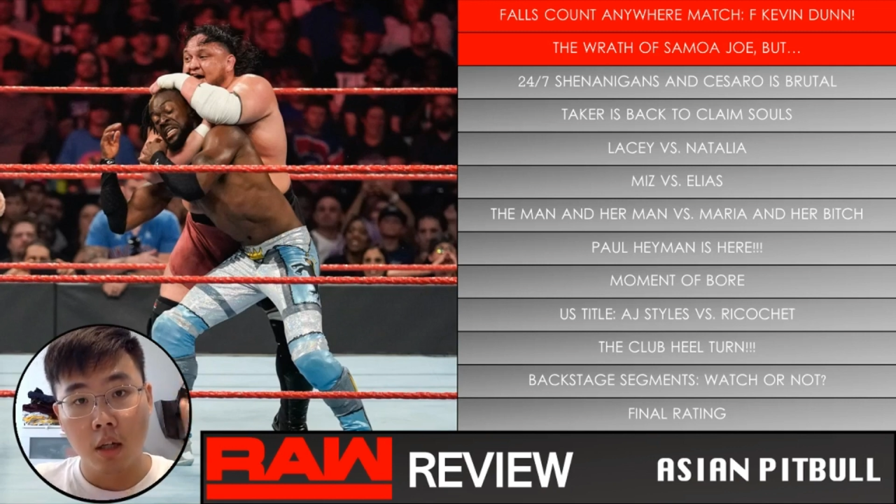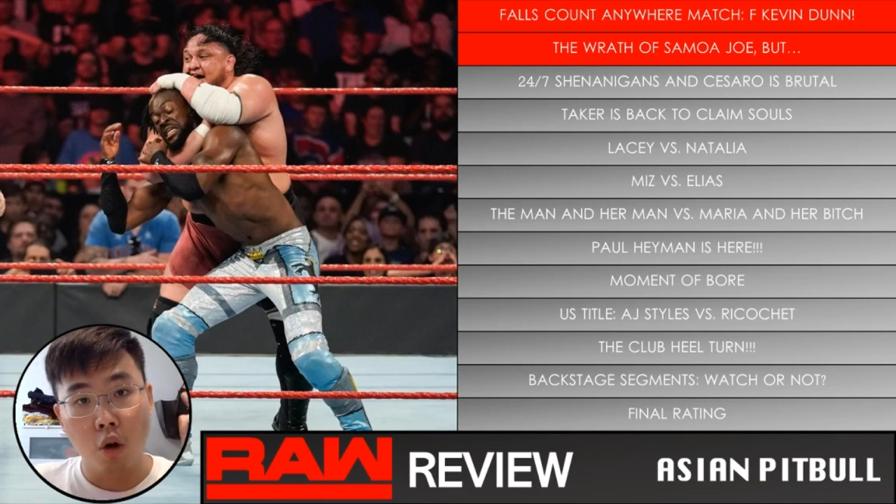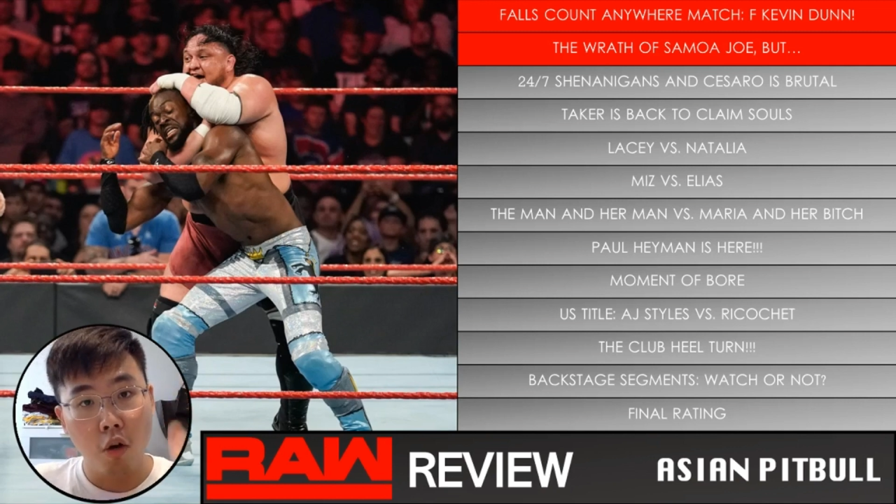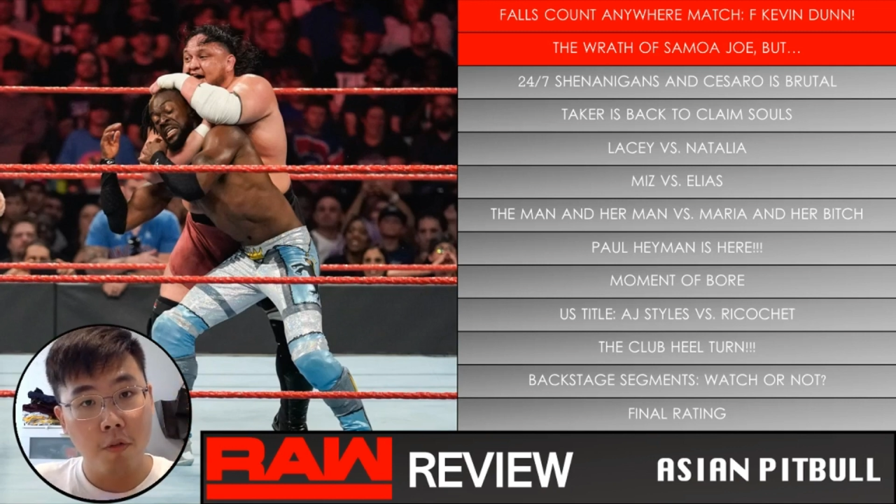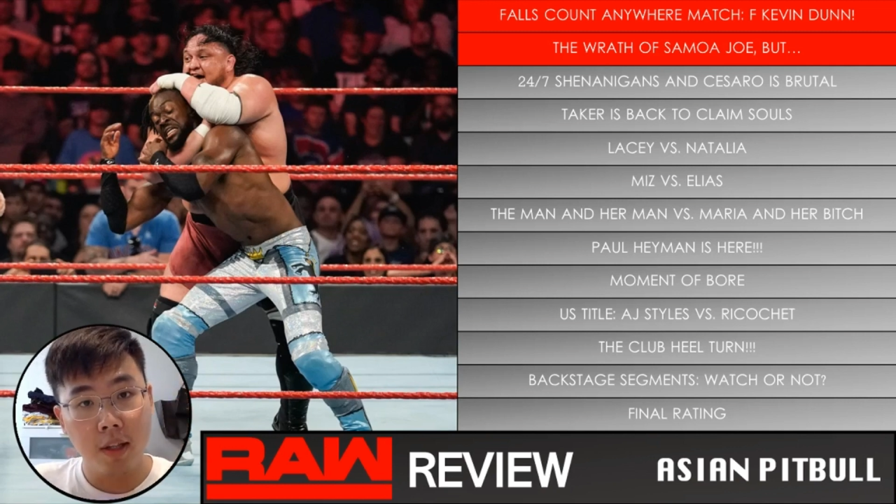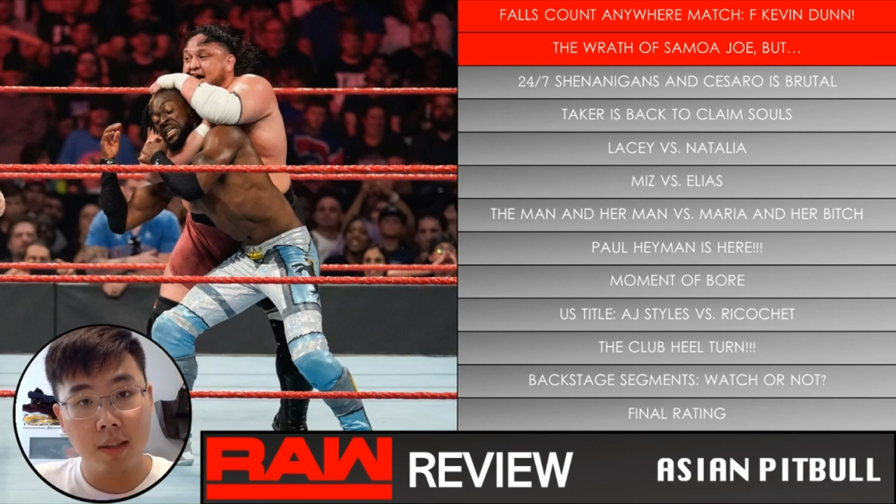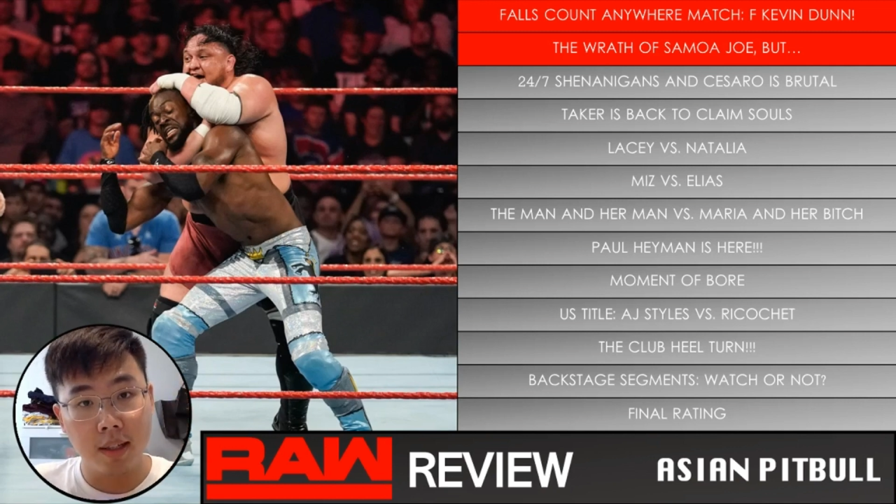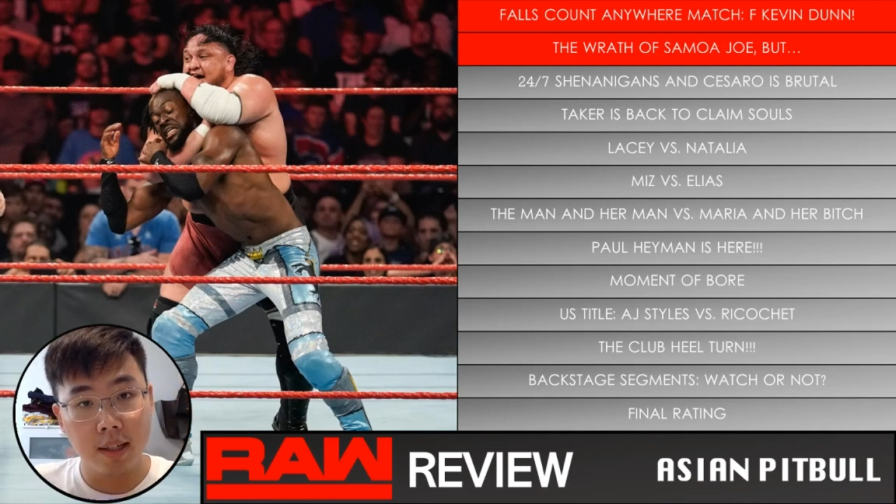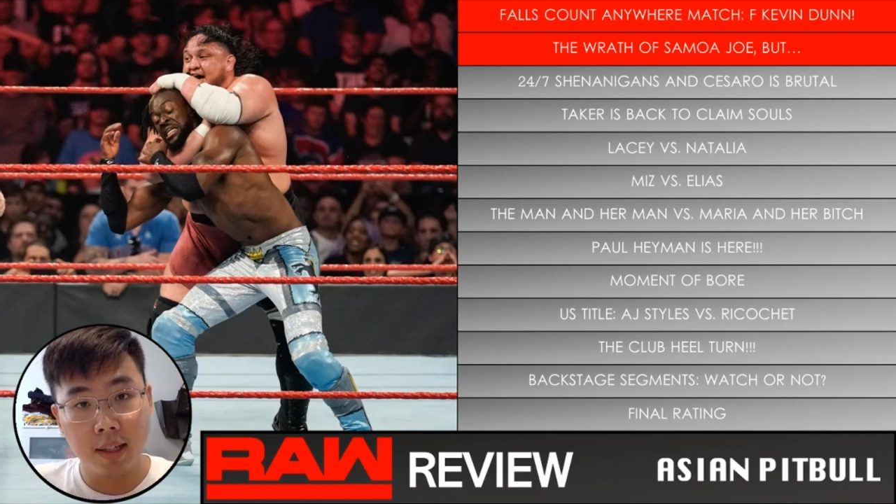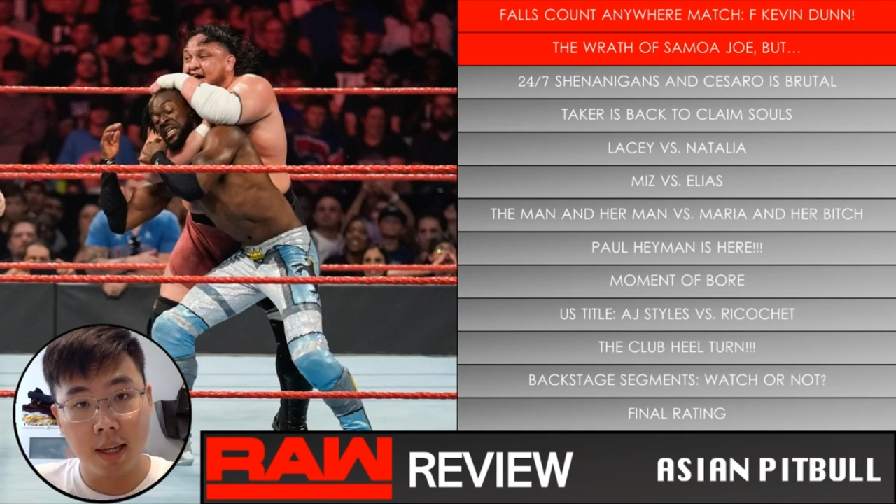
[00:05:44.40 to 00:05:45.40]
Kofi
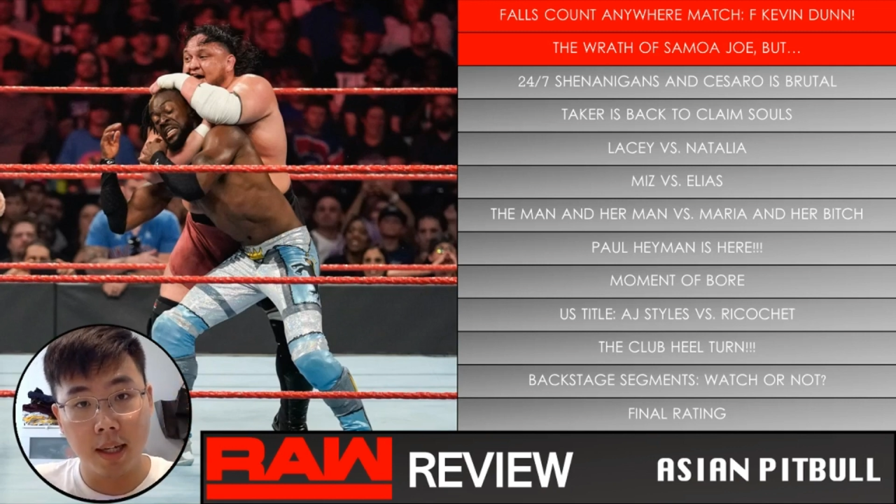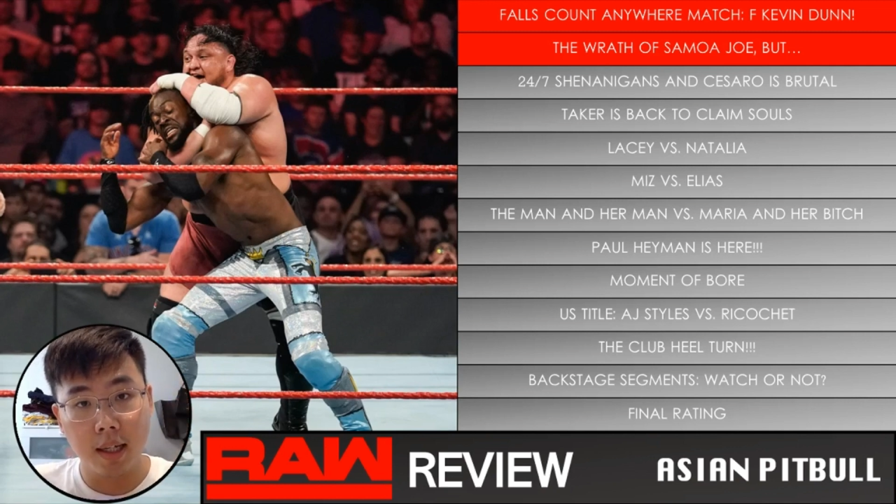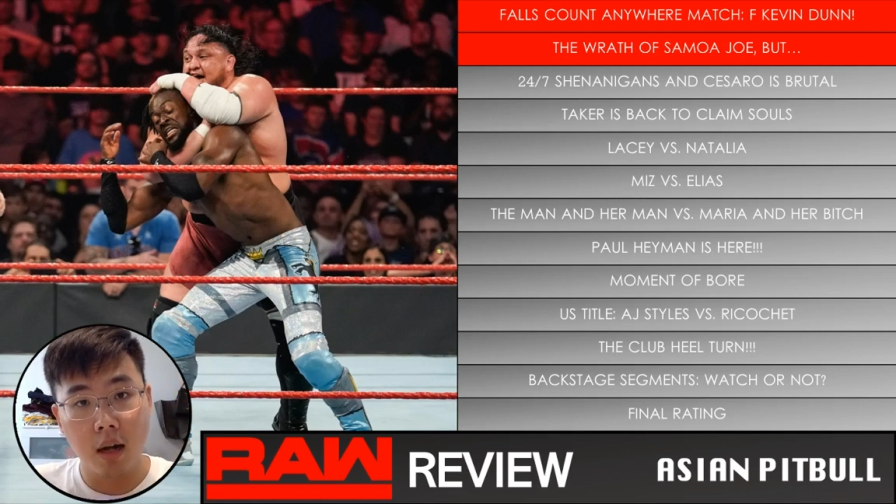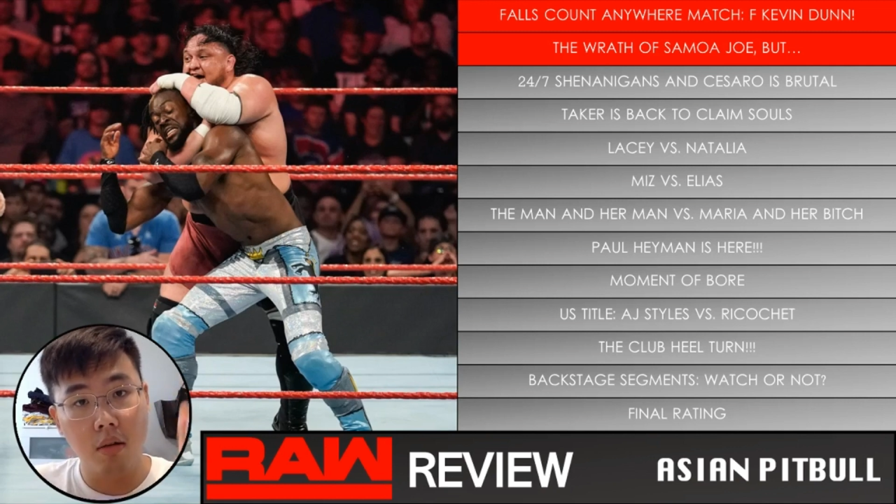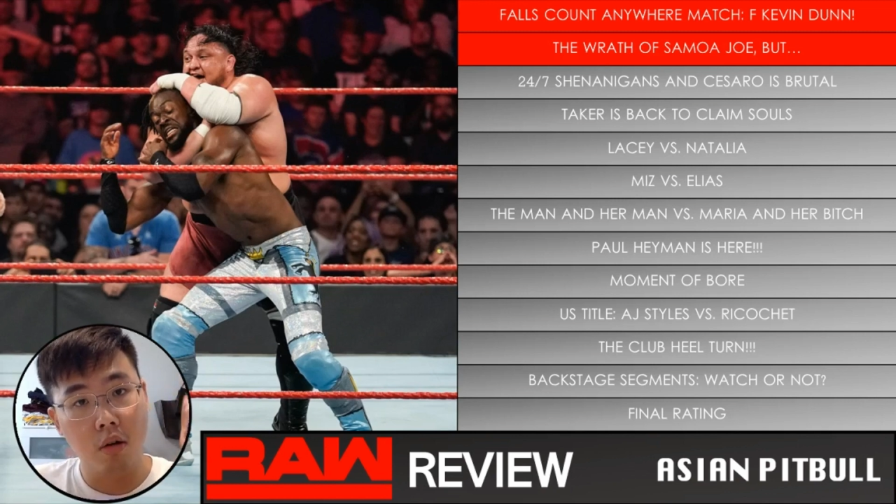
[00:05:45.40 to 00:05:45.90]
didn't kick out,